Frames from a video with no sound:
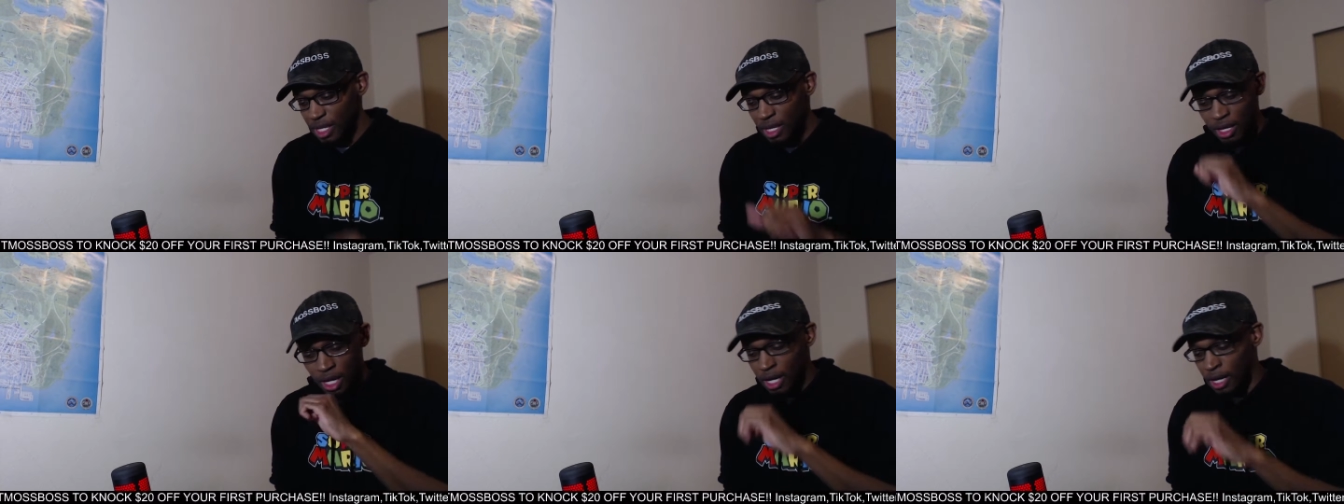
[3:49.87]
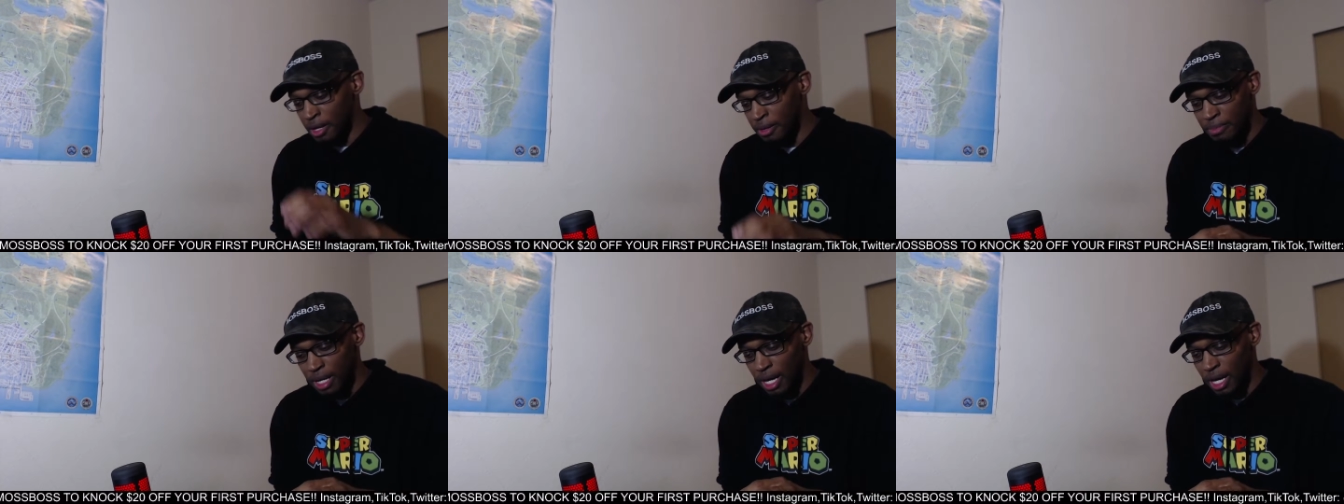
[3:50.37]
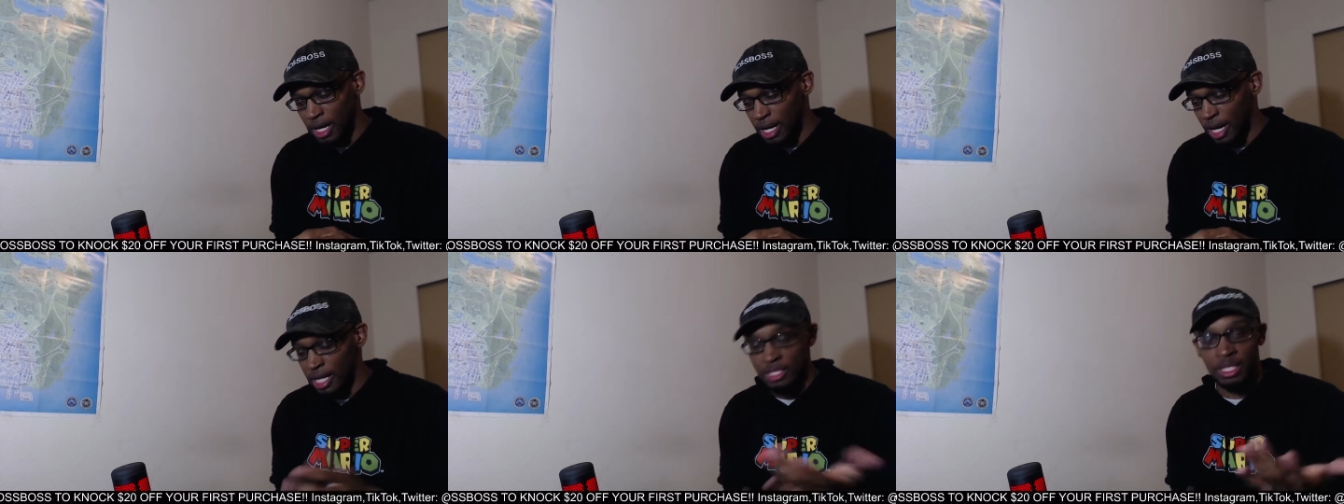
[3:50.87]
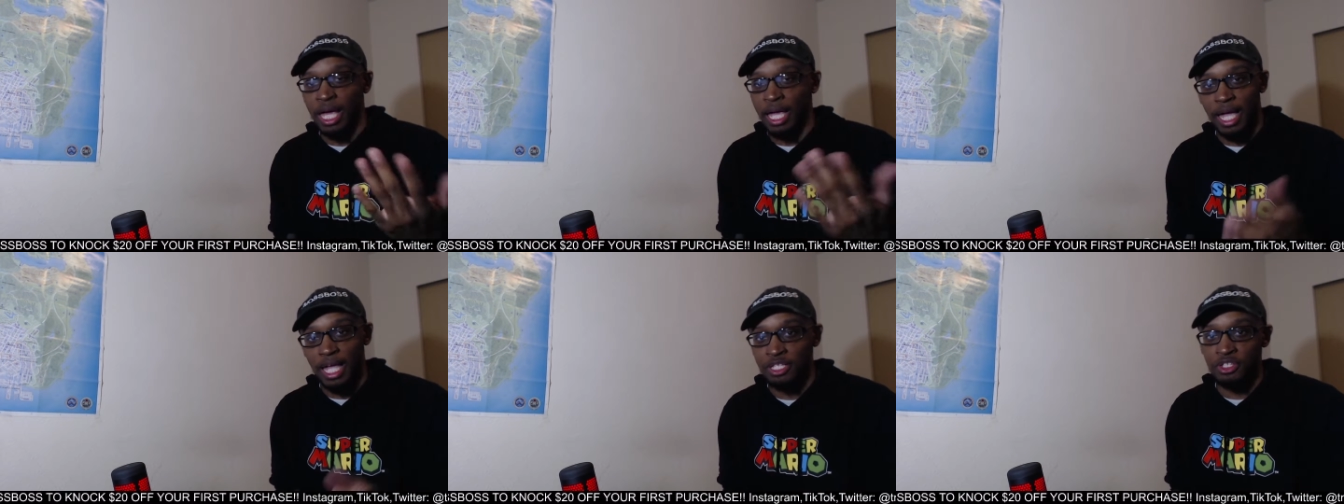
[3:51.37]
um, uh, and
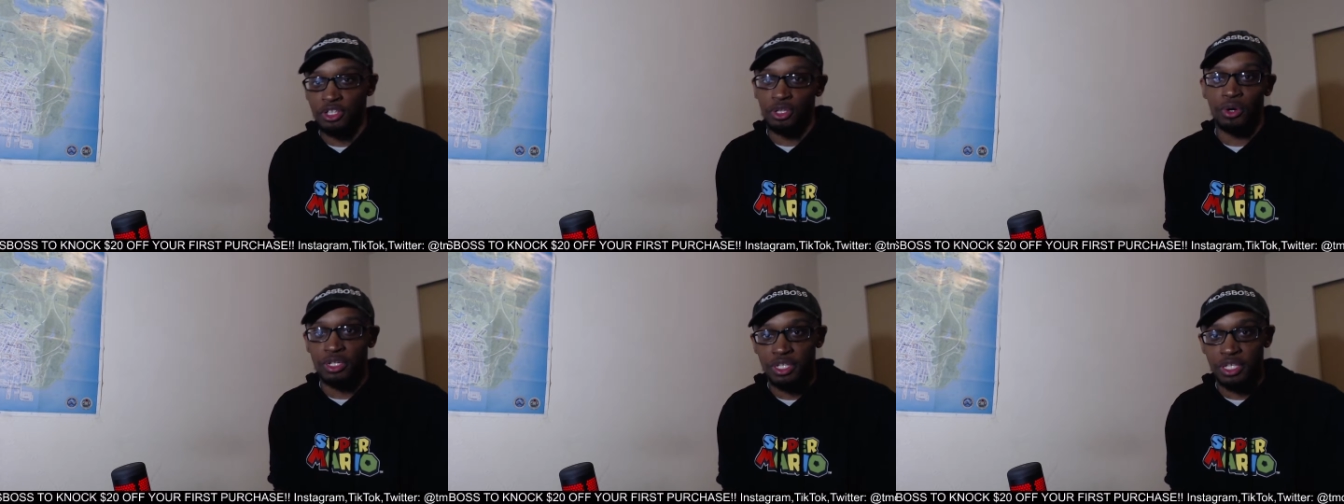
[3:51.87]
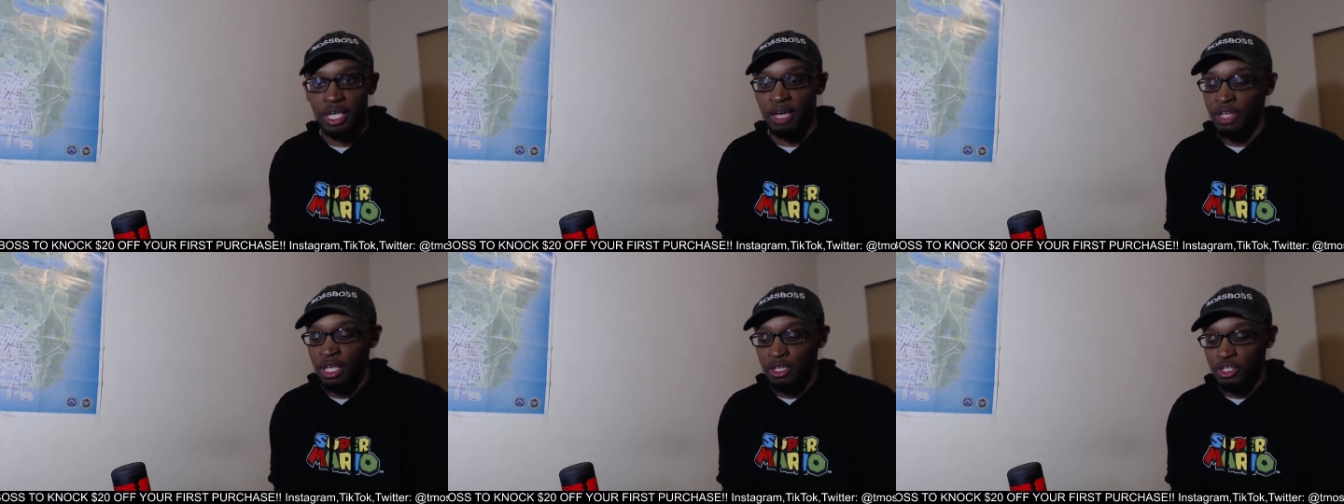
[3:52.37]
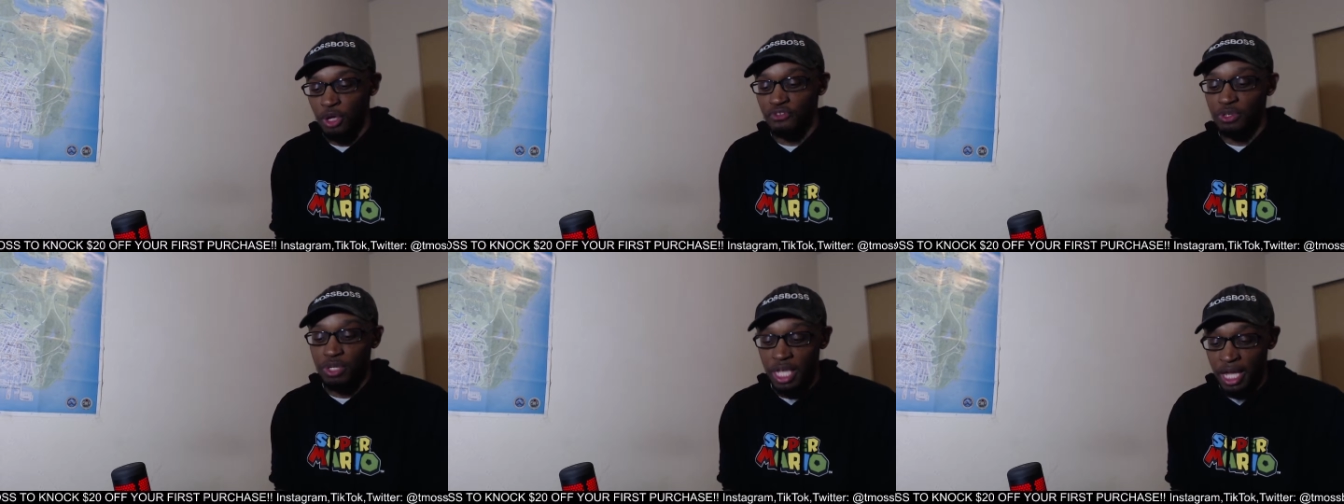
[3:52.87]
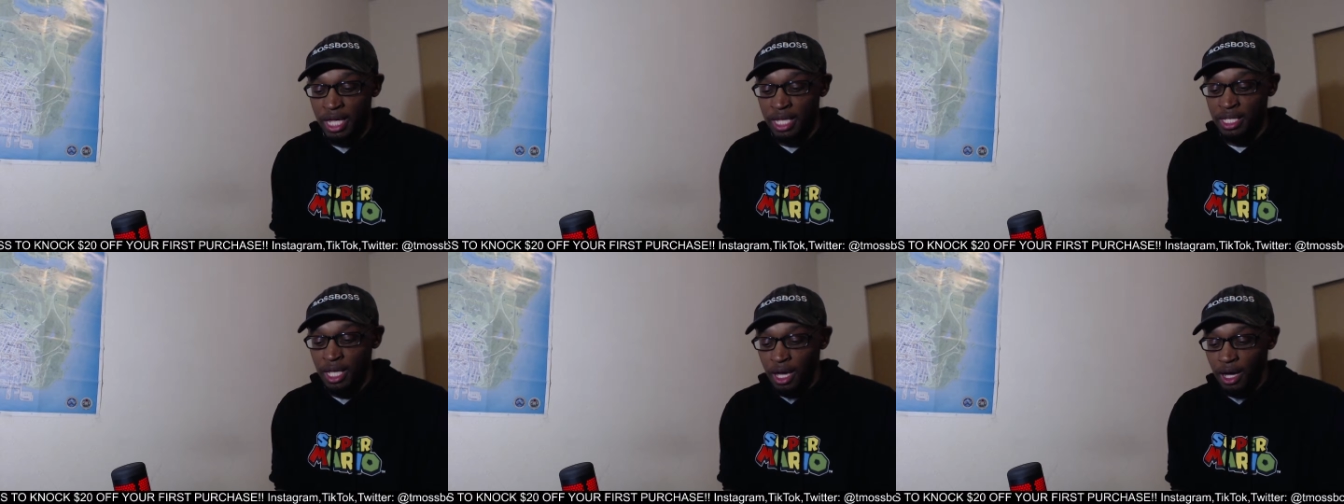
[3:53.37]
like in the store and stuff. So if you
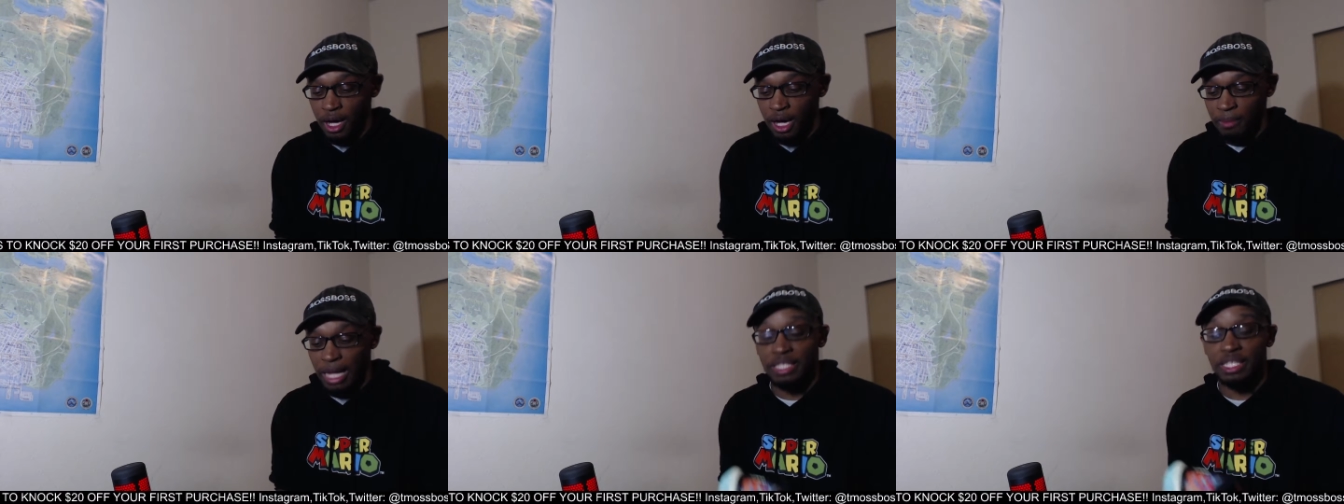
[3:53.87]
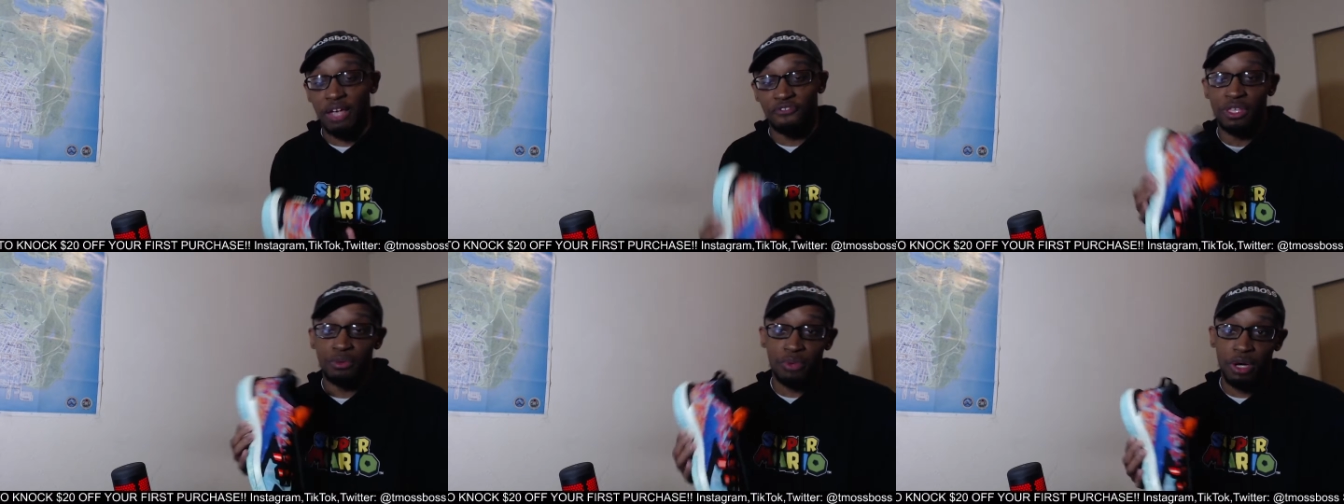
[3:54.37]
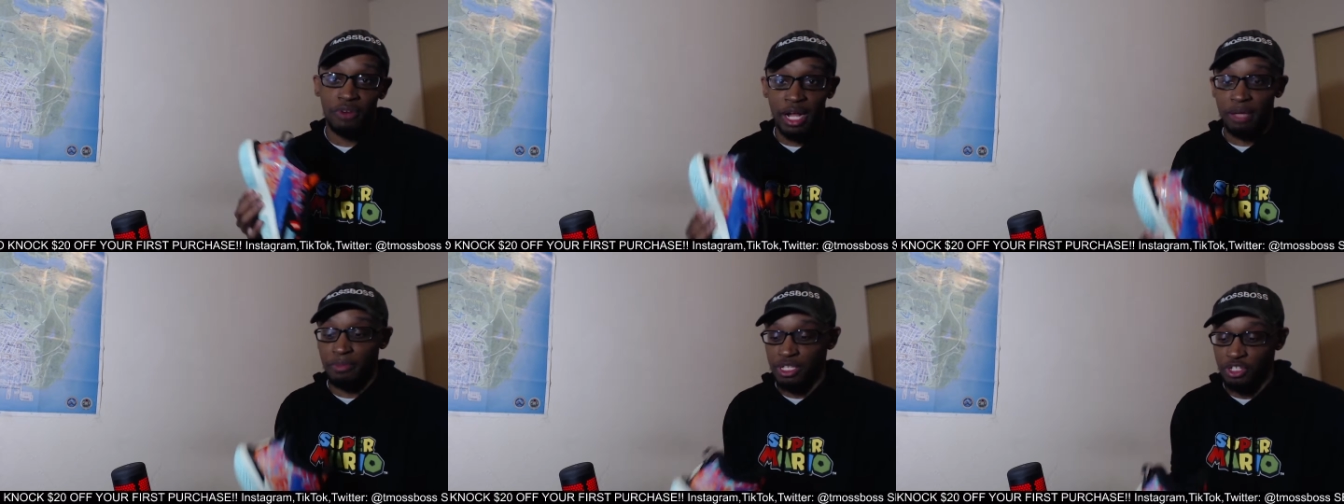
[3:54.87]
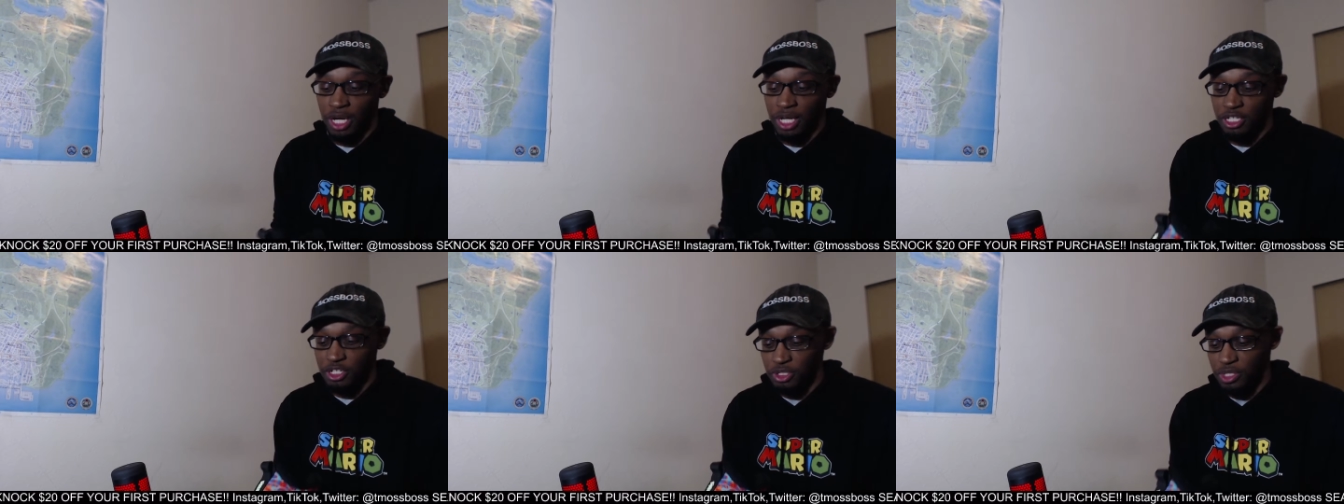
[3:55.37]
can, um, I definitely would recommend
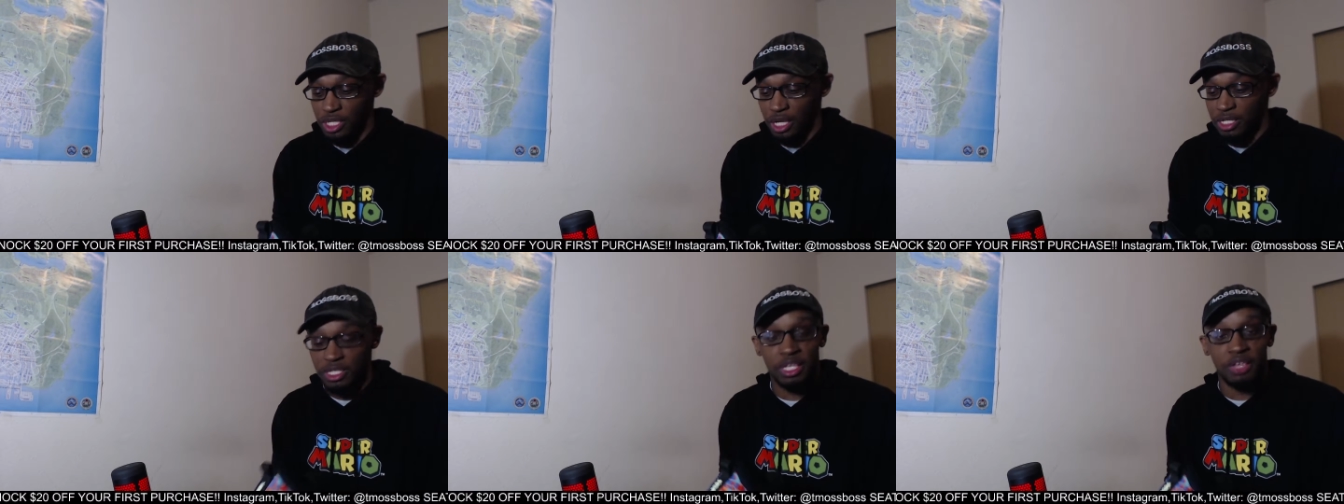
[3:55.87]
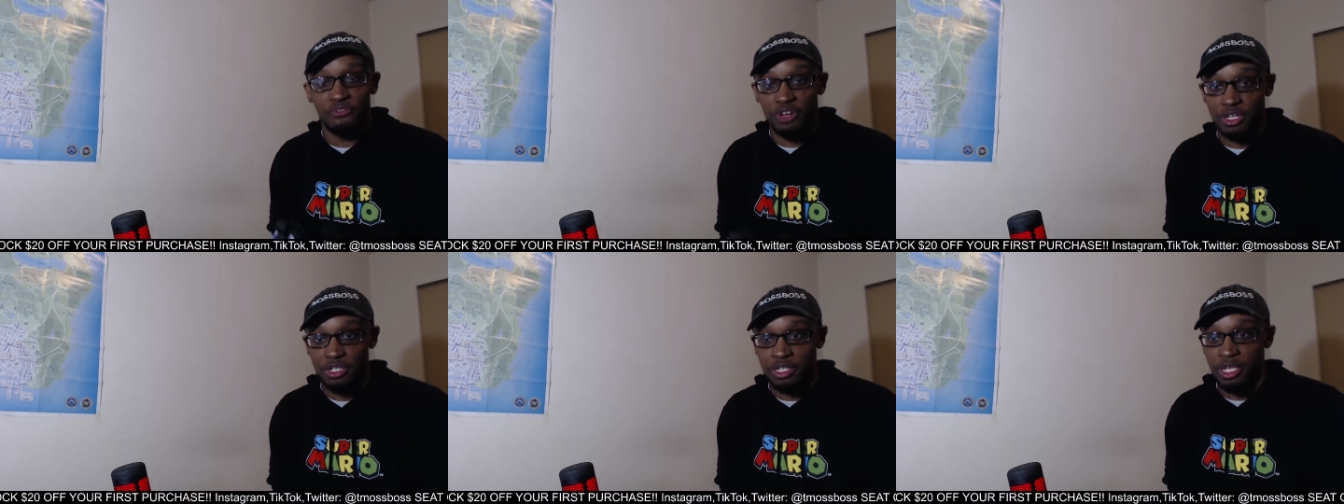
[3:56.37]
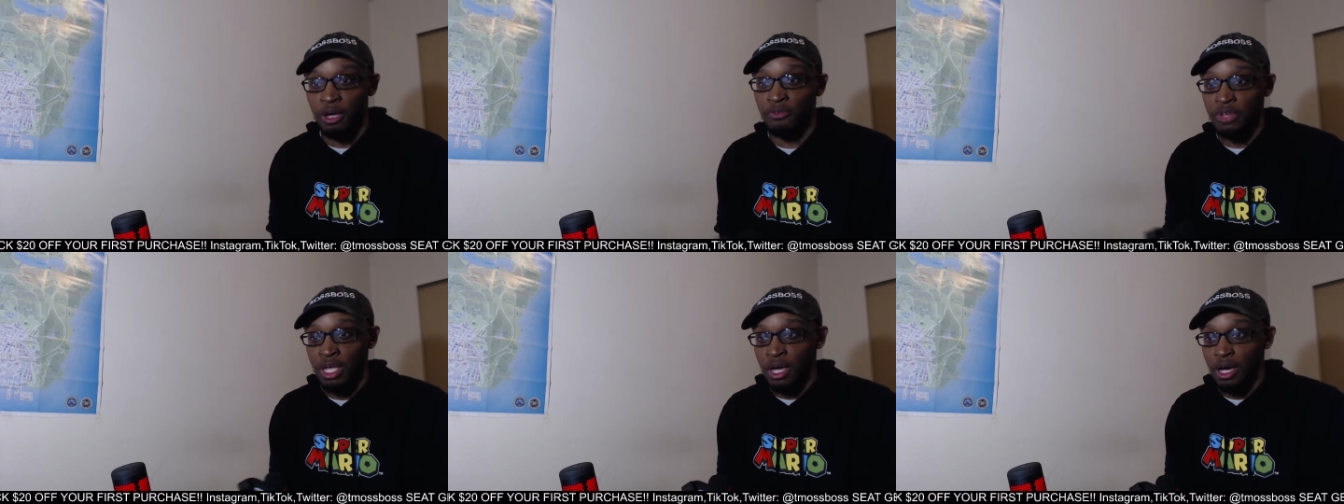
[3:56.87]
trying the shoes on to see for yourself.